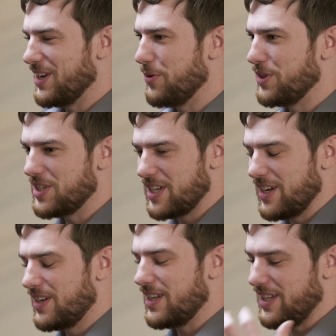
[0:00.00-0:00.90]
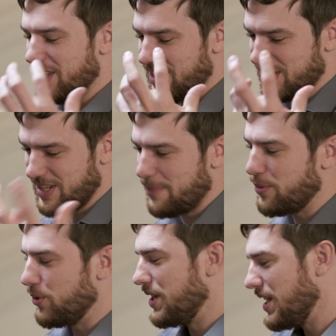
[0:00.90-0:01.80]
you know, with the
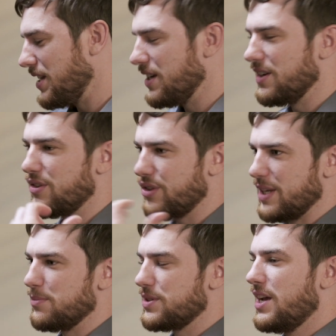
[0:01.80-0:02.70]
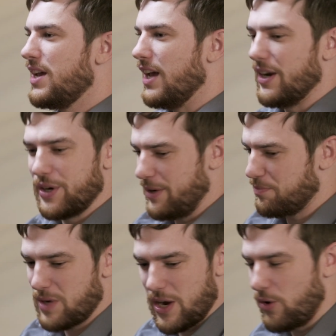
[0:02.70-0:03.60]
temple and Eden themes, and again,
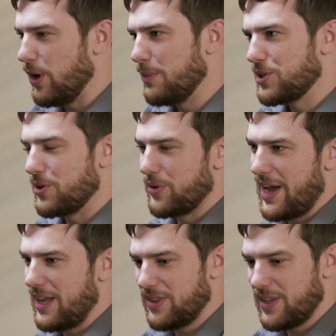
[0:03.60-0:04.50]
got a whole episode on that